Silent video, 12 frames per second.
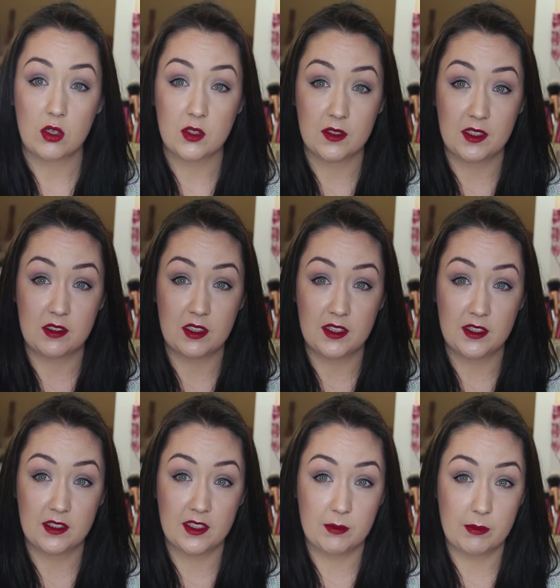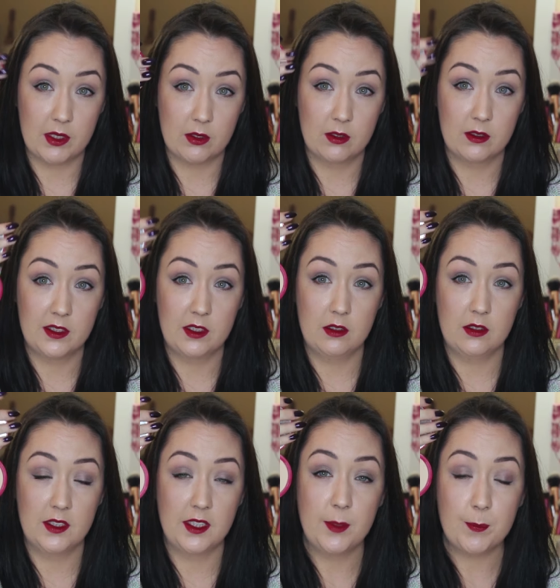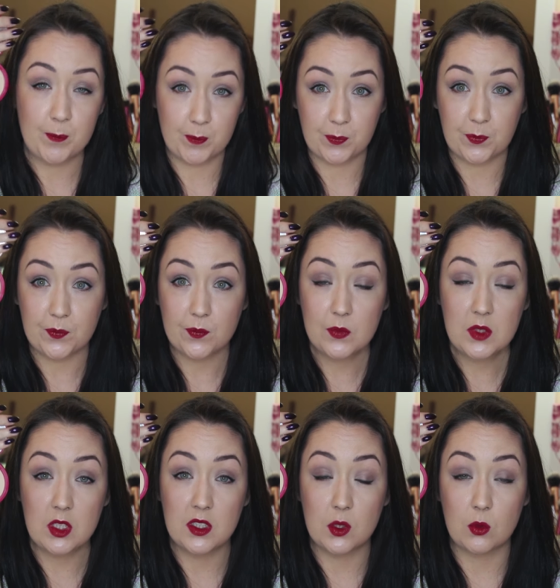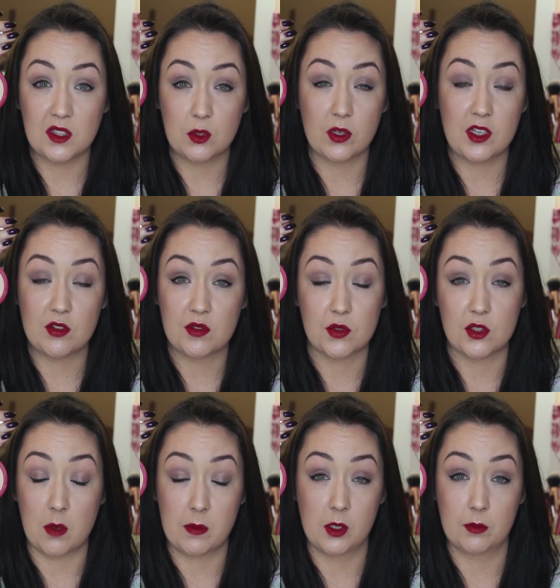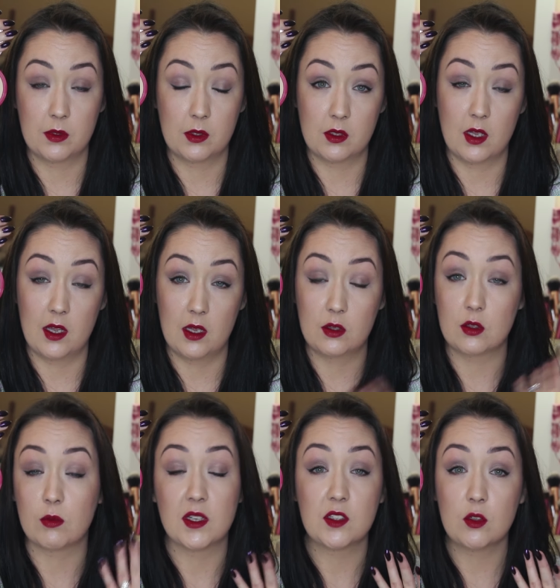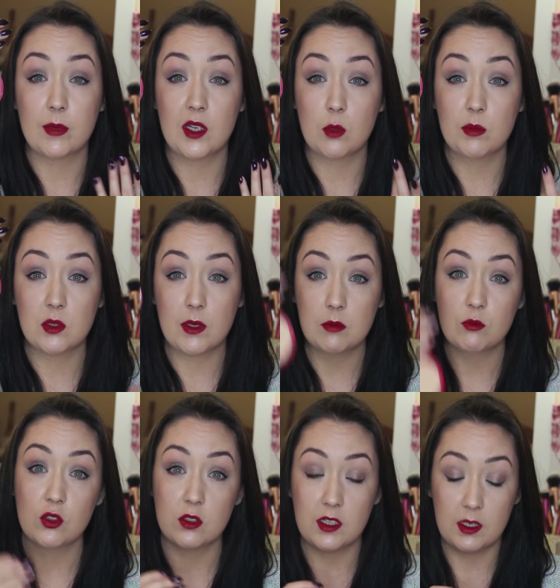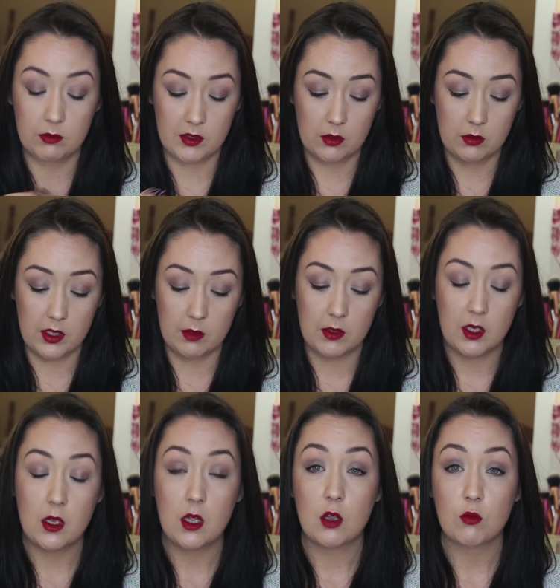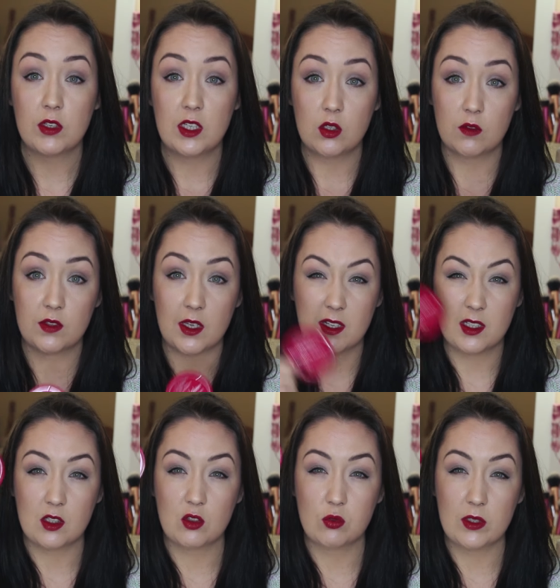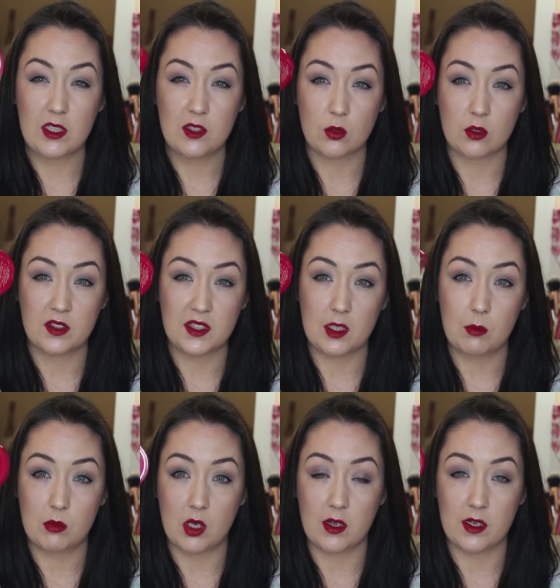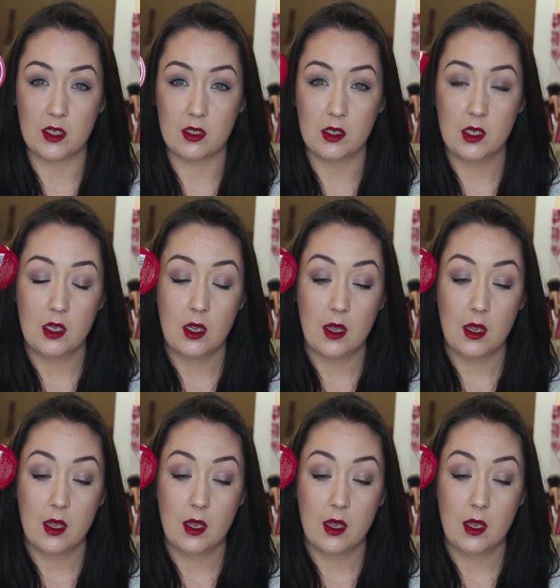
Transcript: Also has a decent sized mirror, as you can see, so it's great for topping up Uh, the rest of your makeup as well during the day. So yeah, really love that, and it's really sort of slimline,